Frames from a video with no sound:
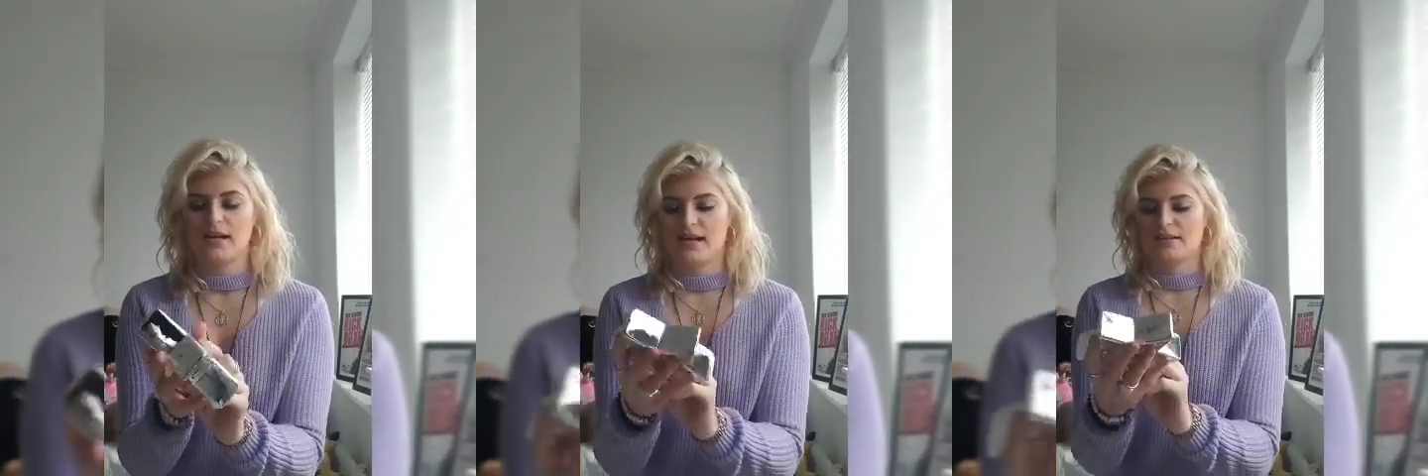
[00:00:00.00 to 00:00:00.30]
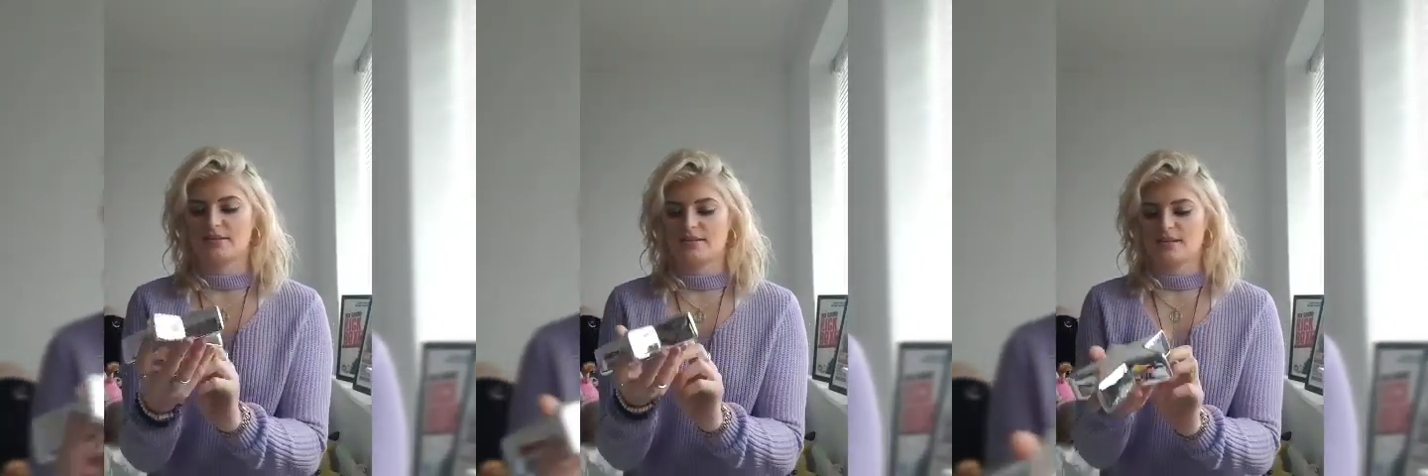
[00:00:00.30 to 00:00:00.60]

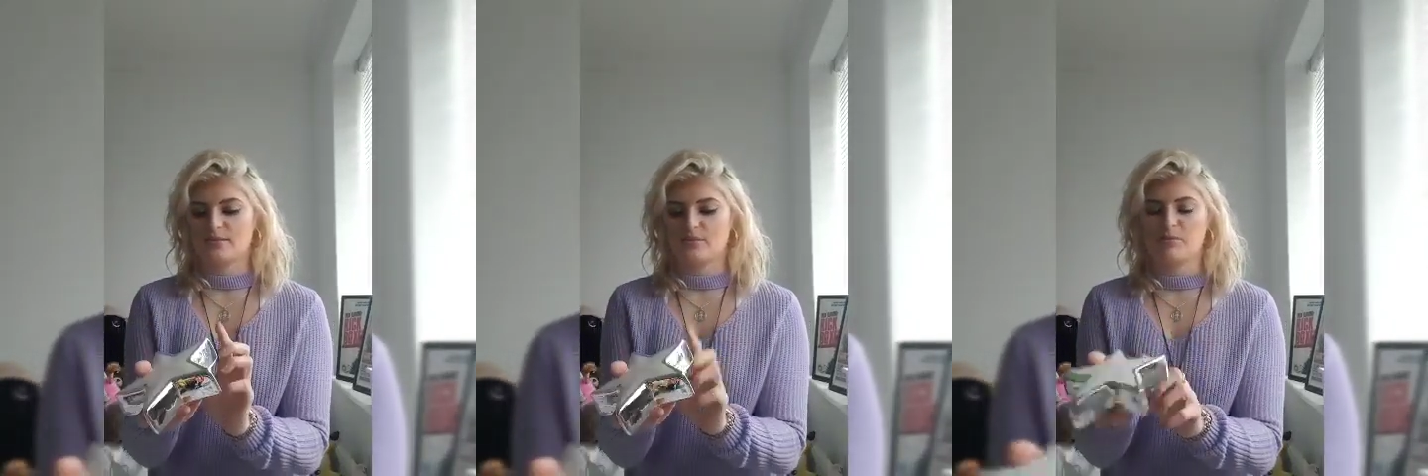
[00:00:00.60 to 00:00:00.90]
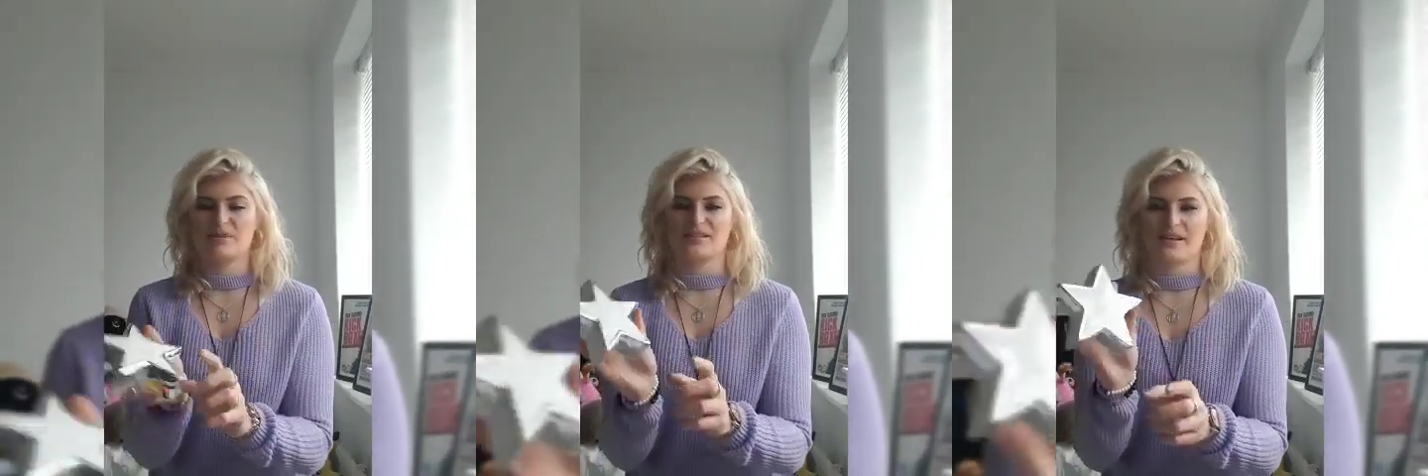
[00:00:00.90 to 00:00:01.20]
and this will
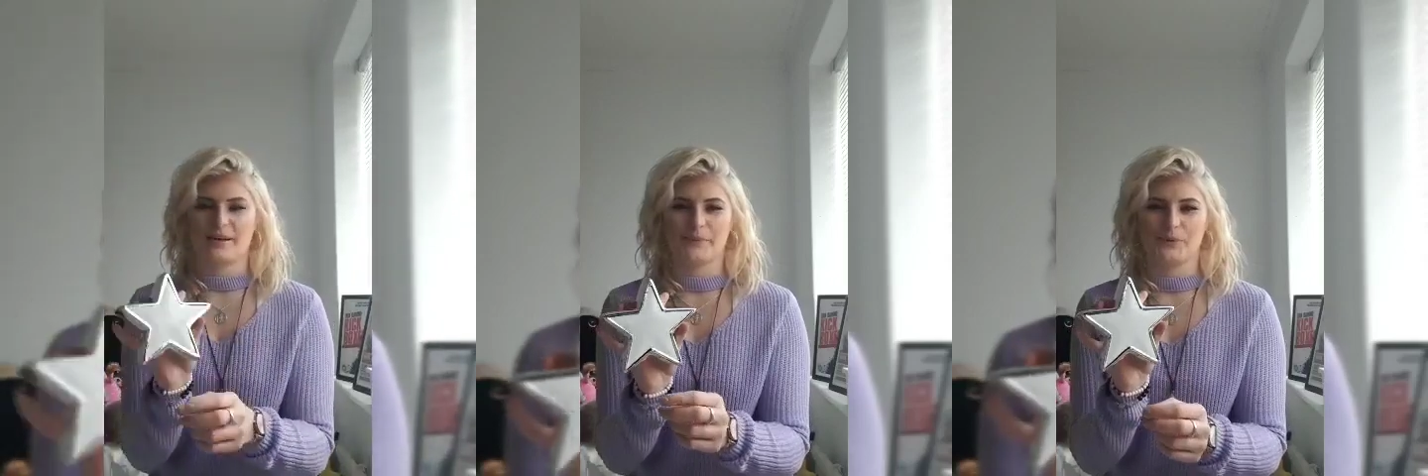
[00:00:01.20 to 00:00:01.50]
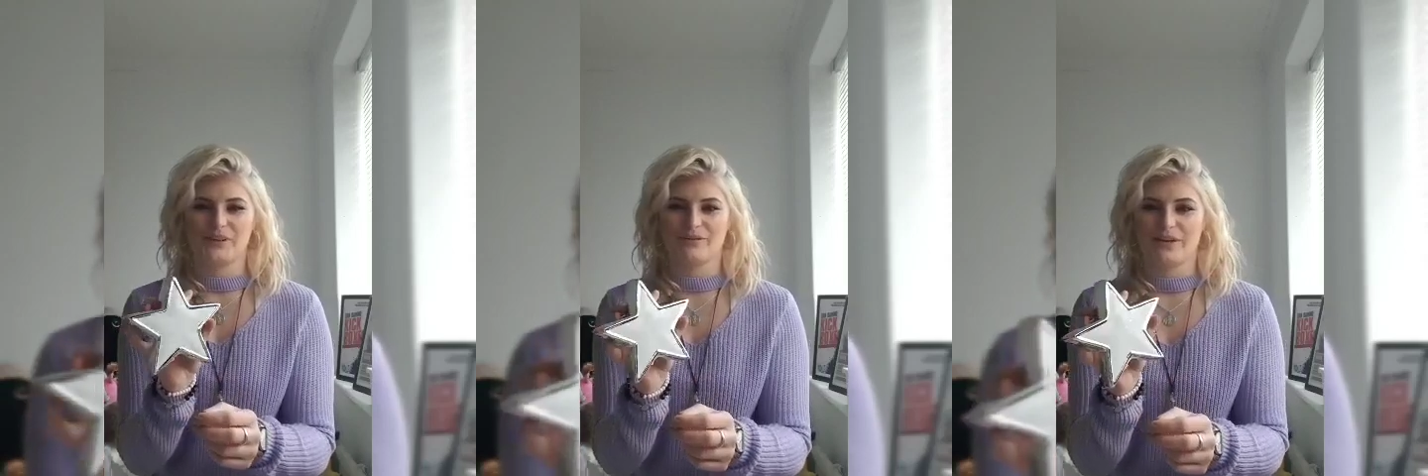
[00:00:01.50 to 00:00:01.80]
probably stay up
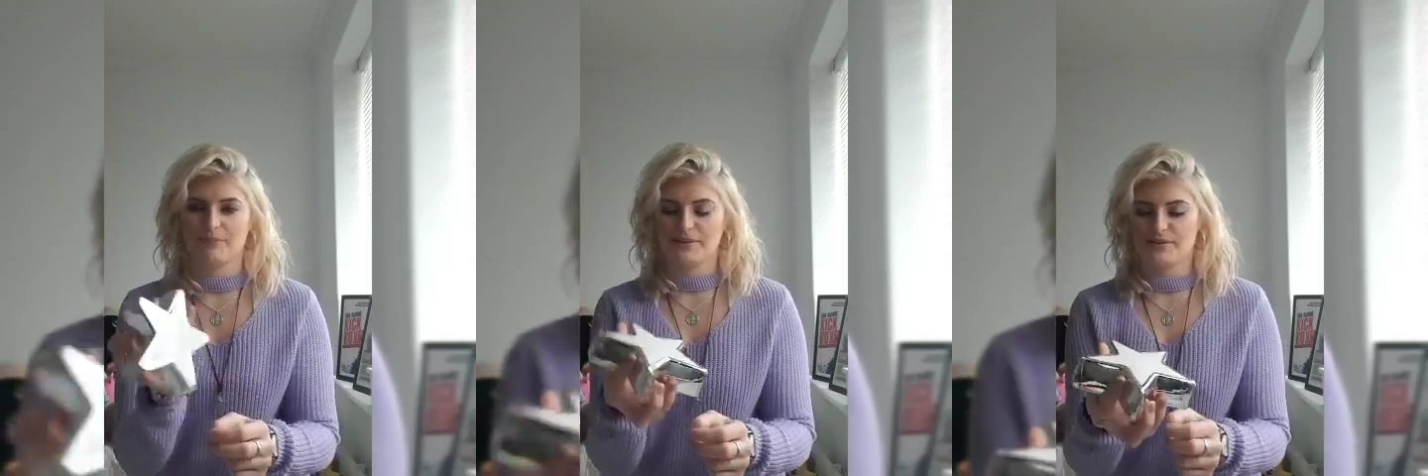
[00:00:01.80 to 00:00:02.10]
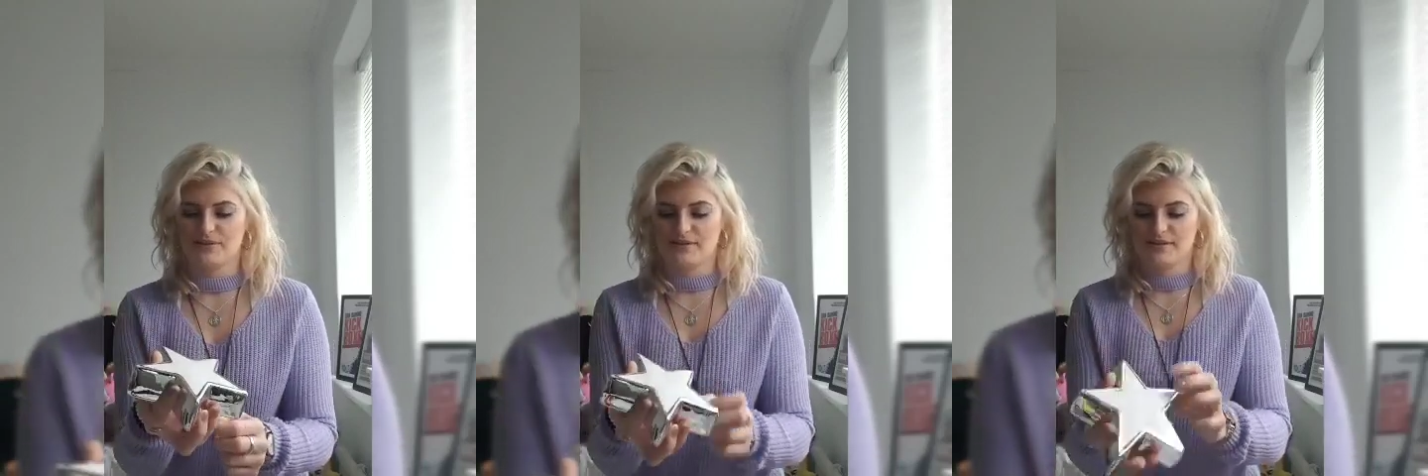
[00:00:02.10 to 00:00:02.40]
all year round
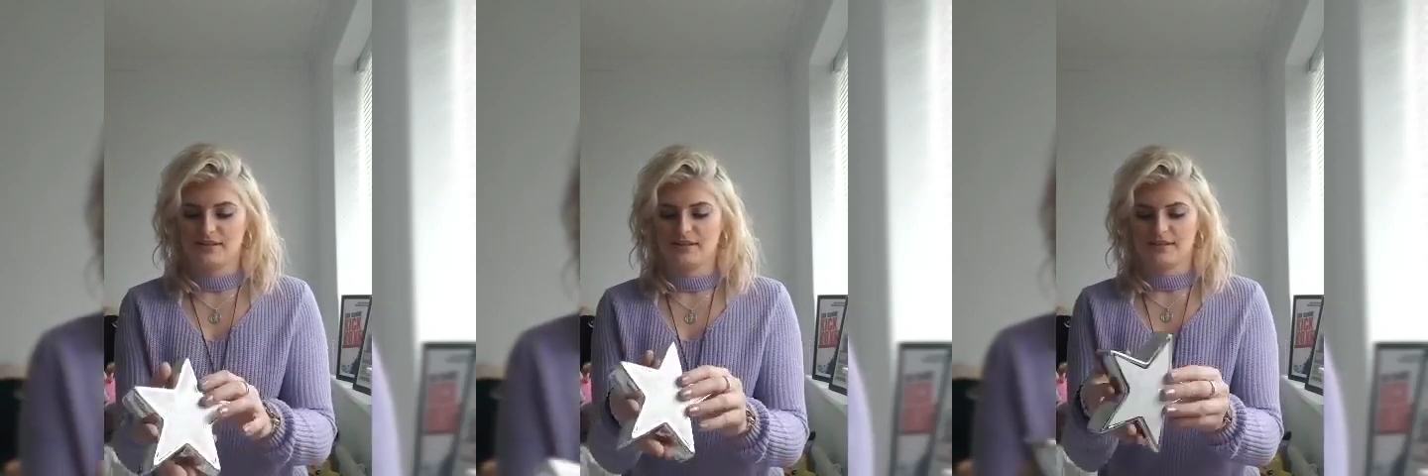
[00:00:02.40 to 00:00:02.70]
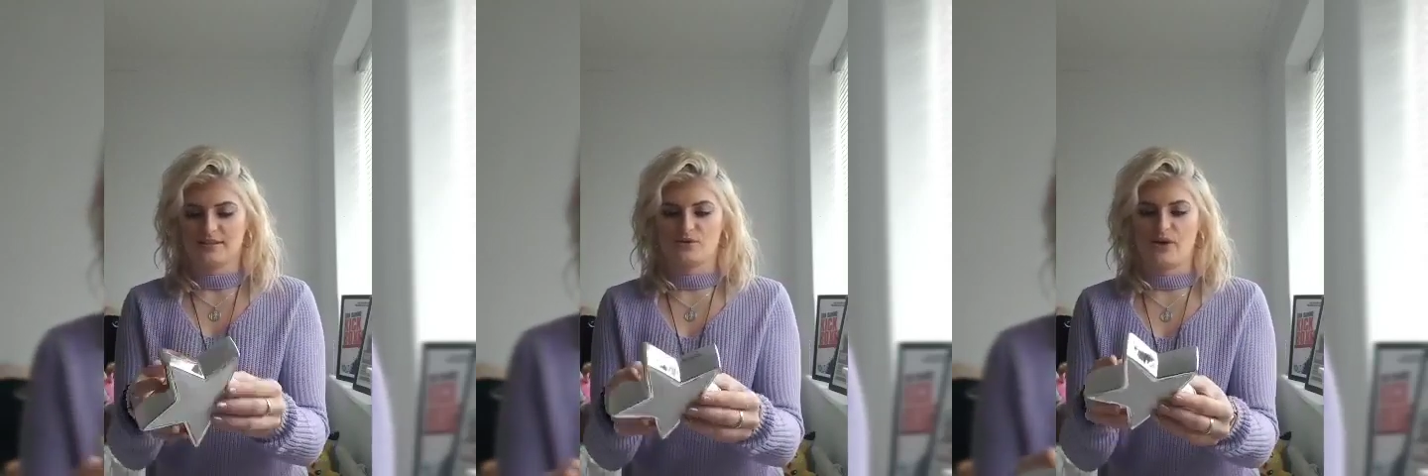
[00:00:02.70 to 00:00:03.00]
because
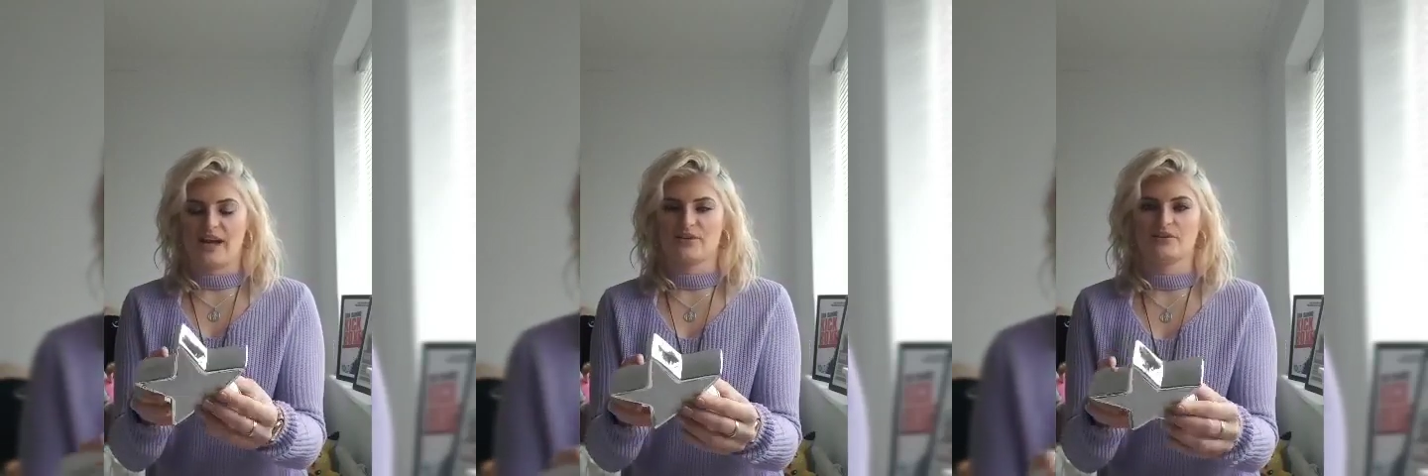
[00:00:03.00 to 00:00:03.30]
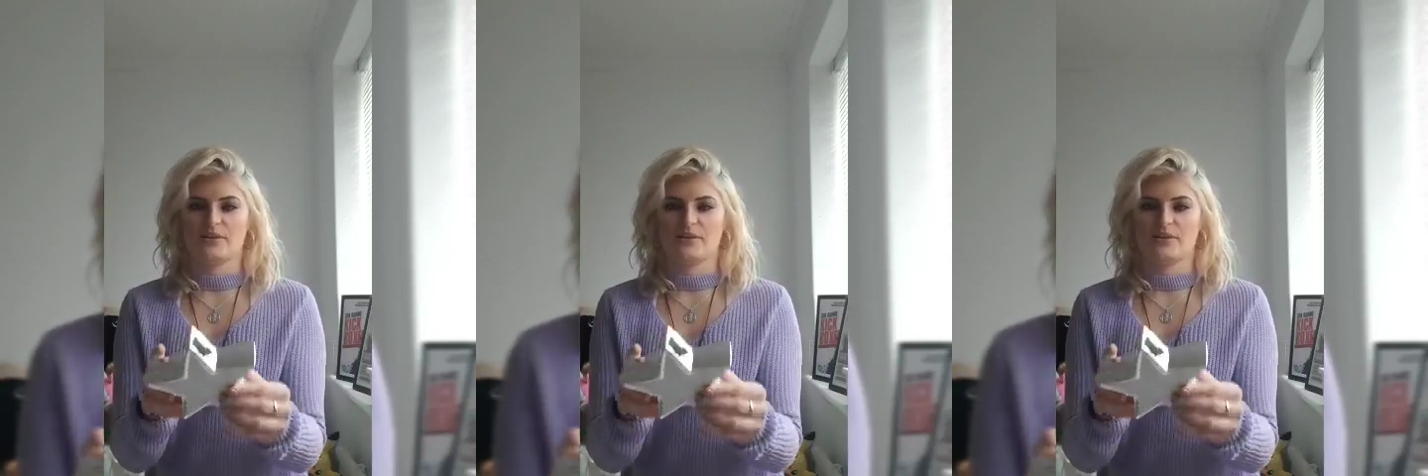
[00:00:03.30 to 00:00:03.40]
it's not at,